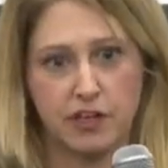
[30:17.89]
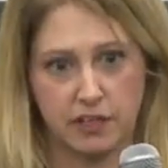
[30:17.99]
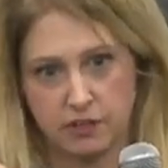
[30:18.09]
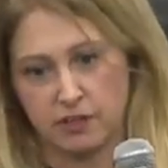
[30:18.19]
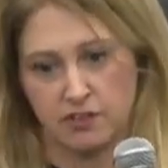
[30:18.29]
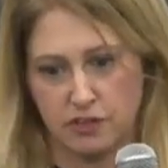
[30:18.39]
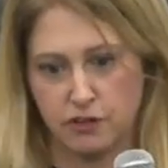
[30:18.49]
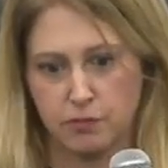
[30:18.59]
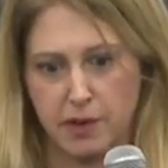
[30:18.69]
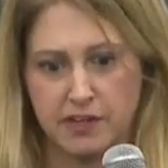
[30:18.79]
I then
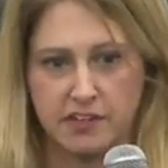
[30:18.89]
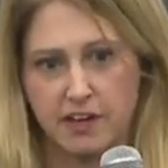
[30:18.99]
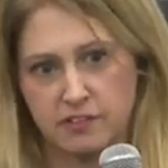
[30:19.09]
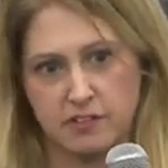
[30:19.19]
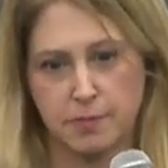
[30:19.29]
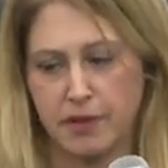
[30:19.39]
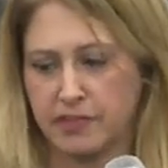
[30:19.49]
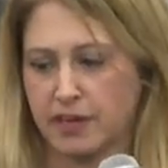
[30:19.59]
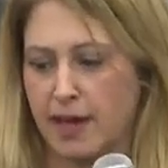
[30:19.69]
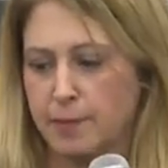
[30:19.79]
continued my test about
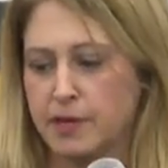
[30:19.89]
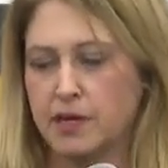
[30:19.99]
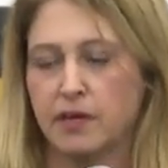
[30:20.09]
the cabin,